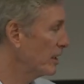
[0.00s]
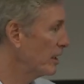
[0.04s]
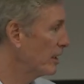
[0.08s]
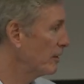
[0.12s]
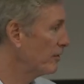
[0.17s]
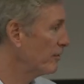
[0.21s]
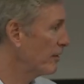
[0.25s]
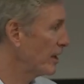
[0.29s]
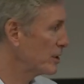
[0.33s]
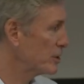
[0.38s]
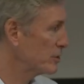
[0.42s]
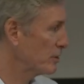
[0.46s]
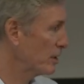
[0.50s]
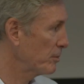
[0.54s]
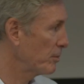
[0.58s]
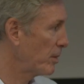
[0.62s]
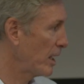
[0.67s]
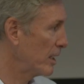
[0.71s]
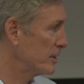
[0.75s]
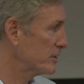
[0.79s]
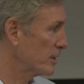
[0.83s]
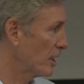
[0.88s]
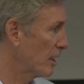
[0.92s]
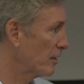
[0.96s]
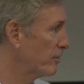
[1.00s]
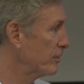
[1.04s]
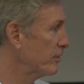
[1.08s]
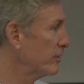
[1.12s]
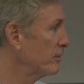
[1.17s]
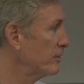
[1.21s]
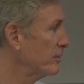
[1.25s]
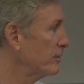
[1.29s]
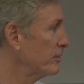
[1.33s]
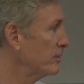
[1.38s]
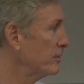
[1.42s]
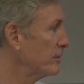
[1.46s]
it eventually pays off.
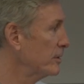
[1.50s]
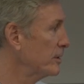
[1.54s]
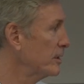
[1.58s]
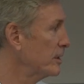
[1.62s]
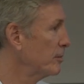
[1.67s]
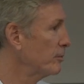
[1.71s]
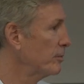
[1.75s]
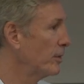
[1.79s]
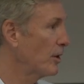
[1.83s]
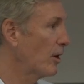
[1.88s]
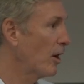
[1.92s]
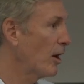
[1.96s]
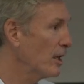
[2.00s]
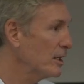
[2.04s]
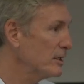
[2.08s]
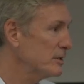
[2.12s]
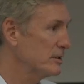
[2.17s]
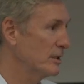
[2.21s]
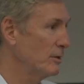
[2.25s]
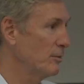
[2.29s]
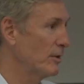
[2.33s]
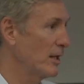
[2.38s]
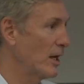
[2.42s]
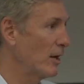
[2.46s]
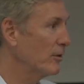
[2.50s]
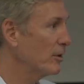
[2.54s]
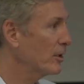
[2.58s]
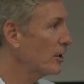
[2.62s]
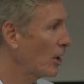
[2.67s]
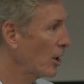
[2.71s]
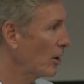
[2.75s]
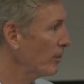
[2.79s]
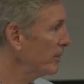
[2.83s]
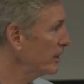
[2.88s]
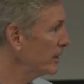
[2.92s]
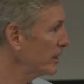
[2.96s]
But honestly, without a
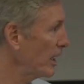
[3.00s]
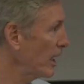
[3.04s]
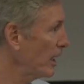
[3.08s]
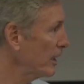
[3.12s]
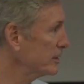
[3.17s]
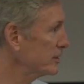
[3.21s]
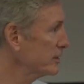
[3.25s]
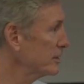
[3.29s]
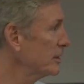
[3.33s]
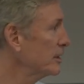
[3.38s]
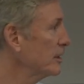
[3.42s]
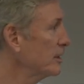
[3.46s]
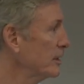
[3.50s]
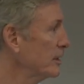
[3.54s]
carbon tax,